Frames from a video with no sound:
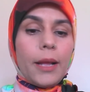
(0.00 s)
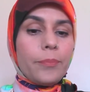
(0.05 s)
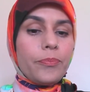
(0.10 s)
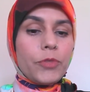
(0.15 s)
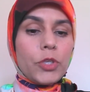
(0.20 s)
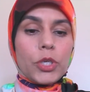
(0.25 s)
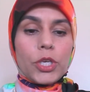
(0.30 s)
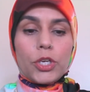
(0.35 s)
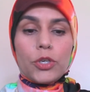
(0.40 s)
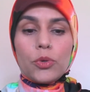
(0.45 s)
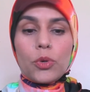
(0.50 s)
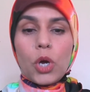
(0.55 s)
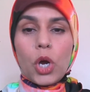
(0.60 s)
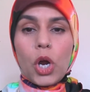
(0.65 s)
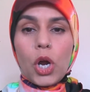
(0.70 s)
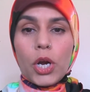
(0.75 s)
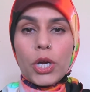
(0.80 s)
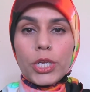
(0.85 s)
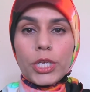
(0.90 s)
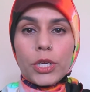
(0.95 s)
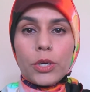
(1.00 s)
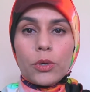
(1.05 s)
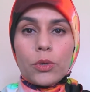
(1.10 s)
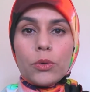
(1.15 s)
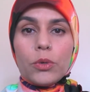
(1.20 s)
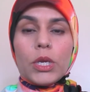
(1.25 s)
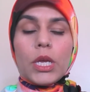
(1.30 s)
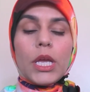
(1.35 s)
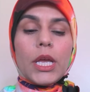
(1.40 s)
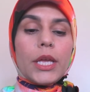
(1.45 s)
You can do
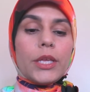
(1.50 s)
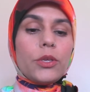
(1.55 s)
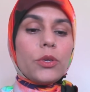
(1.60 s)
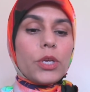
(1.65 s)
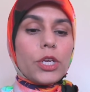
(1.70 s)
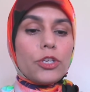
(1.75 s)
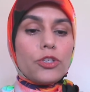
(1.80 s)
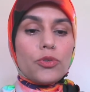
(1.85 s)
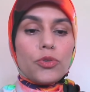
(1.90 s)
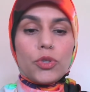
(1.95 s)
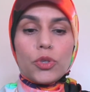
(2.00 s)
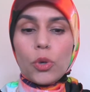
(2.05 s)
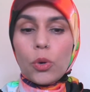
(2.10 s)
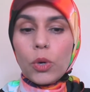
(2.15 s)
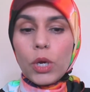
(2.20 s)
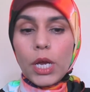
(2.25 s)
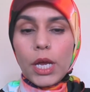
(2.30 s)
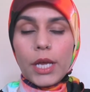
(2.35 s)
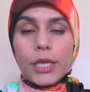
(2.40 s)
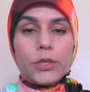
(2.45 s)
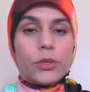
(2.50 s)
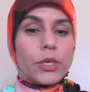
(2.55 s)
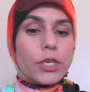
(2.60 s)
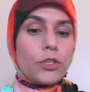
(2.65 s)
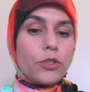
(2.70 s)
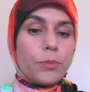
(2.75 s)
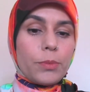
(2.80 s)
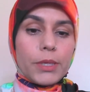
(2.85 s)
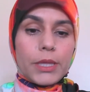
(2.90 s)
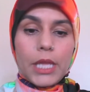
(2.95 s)
cardio, you can do yoga, you can
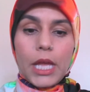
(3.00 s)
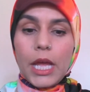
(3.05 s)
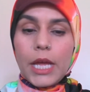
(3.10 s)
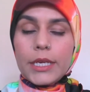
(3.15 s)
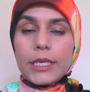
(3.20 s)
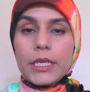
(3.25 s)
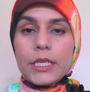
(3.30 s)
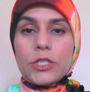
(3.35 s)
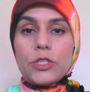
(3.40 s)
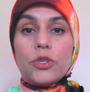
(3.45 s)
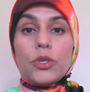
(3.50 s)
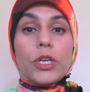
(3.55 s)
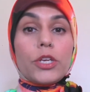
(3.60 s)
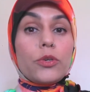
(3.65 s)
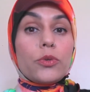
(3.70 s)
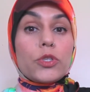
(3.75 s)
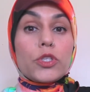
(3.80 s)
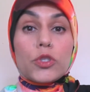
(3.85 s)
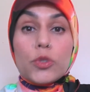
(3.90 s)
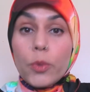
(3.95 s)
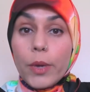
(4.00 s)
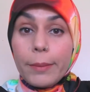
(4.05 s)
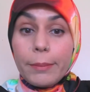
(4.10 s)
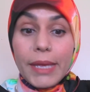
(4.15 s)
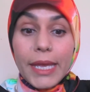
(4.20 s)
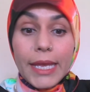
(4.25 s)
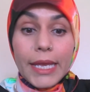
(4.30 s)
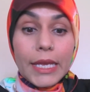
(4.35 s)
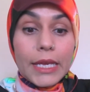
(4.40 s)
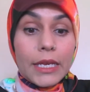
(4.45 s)
do Pilates, you can do
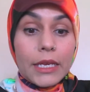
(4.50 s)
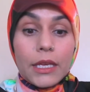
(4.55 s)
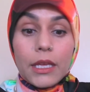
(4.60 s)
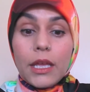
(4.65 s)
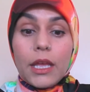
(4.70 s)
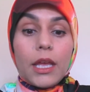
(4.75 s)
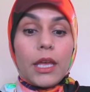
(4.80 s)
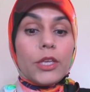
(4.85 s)
swimming,